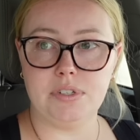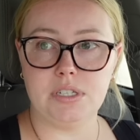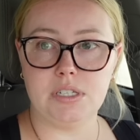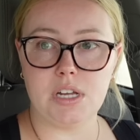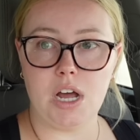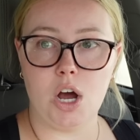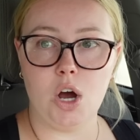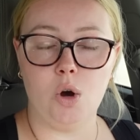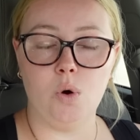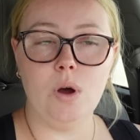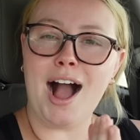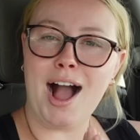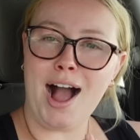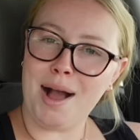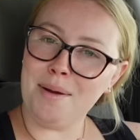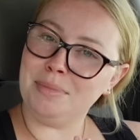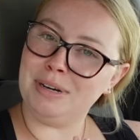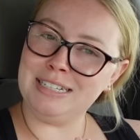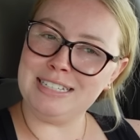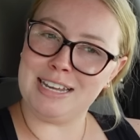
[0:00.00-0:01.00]
So
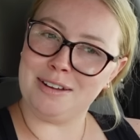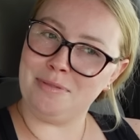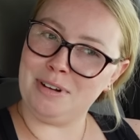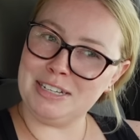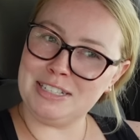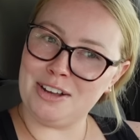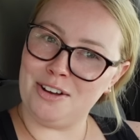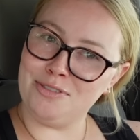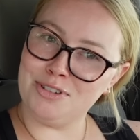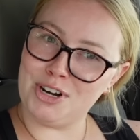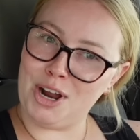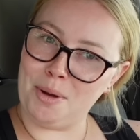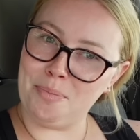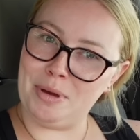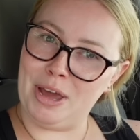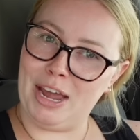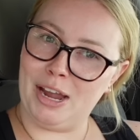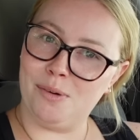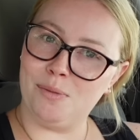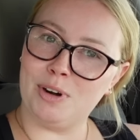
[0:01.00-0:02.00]
I'm gonna take myself
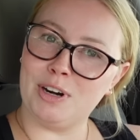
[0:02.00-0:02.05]
shopping.